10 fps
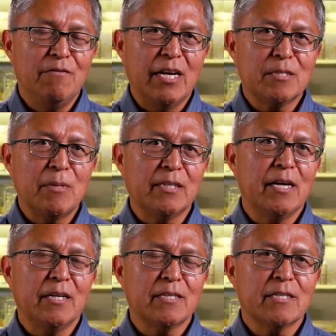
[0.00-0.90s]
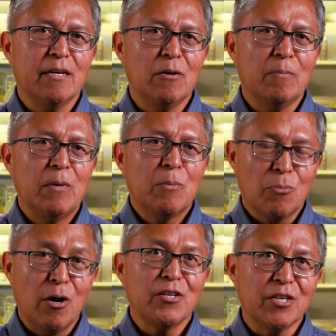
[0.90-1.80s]
advanced magnetics uh,
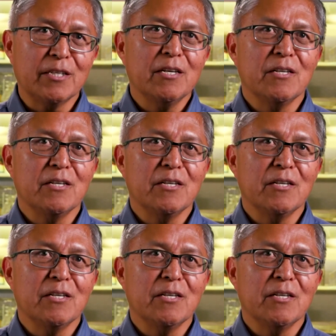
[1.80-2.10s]
project